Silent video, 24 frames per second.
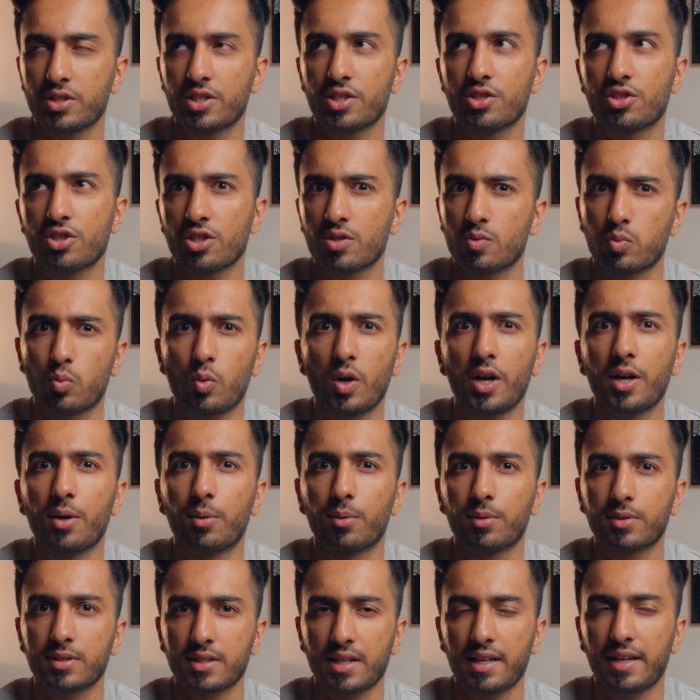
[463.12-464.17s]
is just
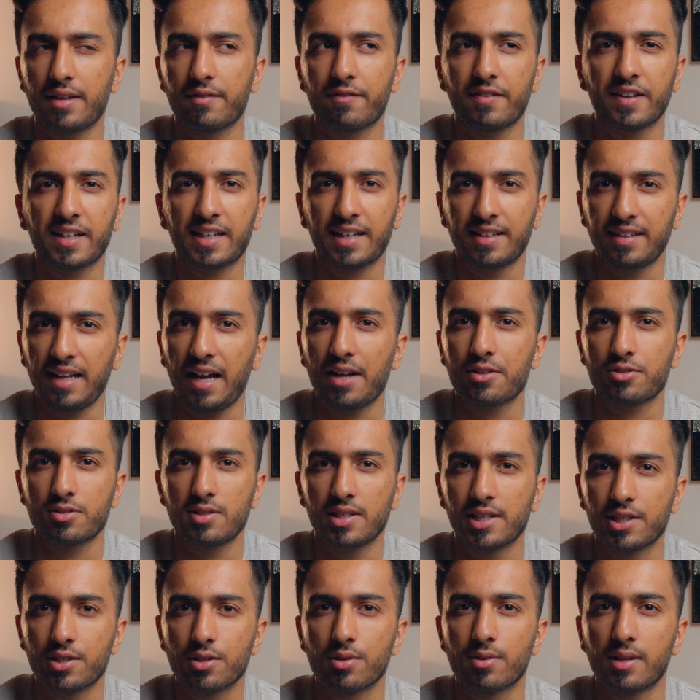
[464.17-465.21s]
wild if it can actually
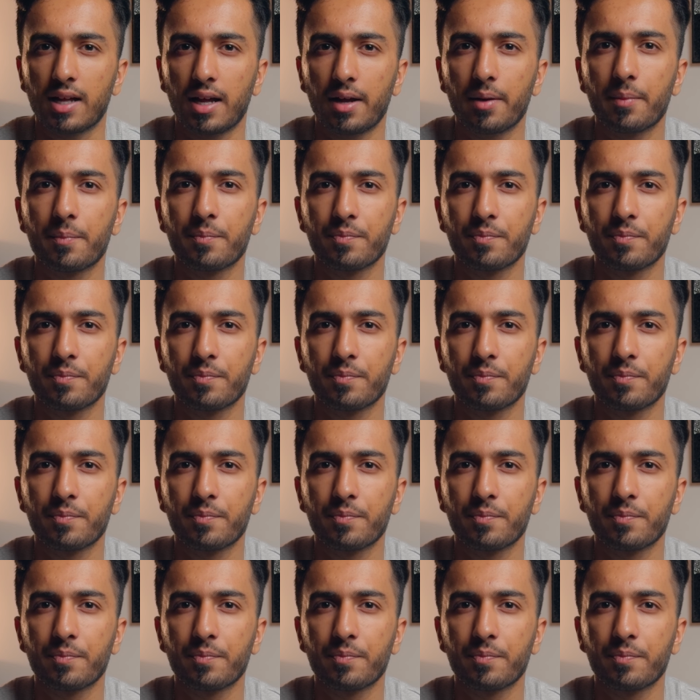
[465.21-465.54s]
do that.